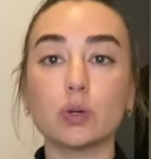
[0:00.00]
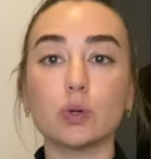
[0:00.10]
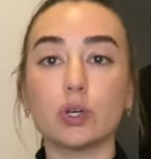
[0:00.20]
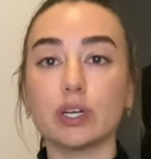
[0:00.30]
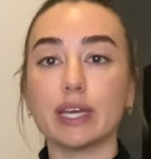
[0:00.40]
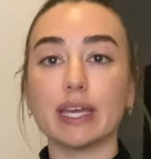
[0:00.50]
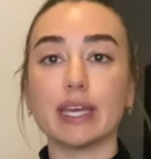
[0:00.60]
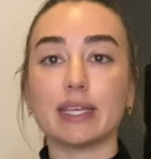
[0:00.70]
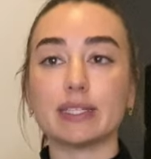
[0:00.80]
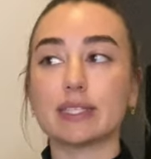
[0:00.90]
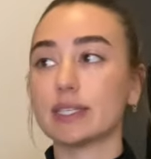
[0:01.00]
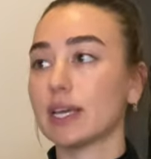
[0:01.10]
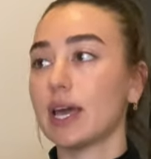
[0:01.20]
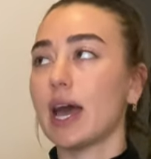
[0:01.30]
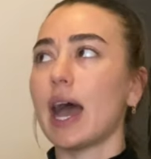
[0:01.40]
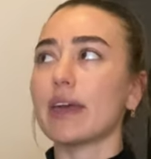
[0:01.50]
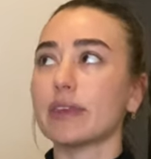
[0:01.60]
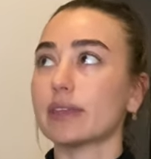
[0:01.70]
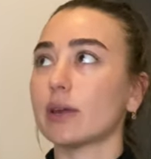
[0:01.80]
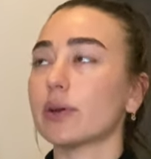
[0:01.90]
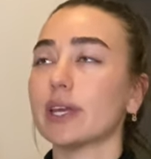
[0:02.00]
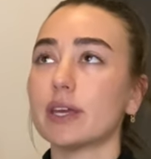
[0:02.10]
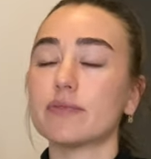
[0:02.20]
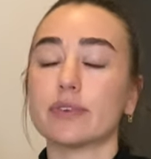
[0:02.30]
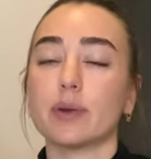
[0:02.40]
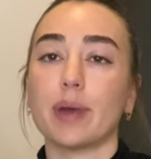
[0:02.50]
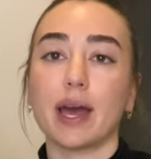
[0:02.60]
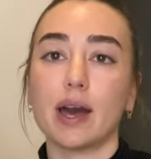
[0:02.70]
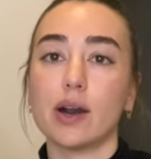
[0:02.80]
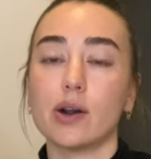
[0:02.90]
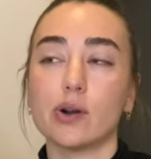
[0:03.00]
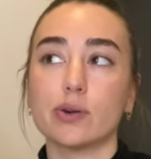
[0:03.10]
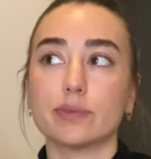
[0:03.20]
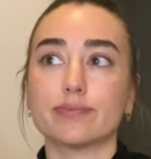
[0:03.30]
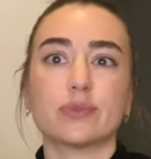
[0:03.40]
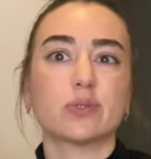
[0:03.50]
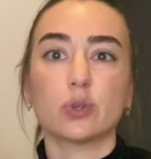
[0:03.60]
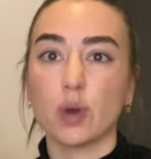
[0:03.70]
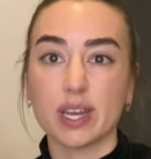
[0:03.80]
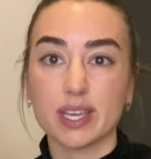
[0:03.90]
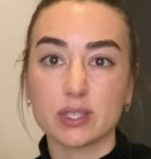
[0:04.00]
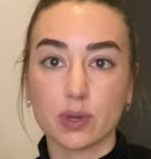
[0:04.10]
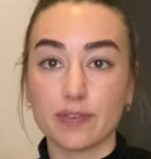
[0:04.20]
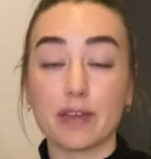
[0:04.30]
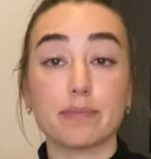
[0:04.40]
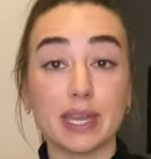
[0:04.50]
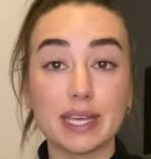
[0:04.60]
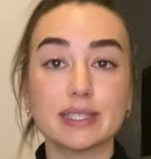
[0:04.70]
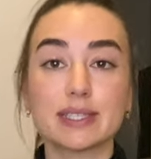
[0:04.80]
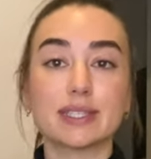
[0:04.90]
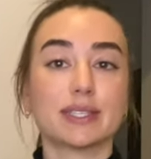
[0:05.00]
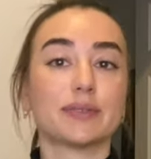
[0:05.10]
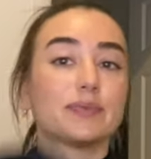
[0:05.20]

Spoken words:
cool. I think they were in for about 20, 25 minutes.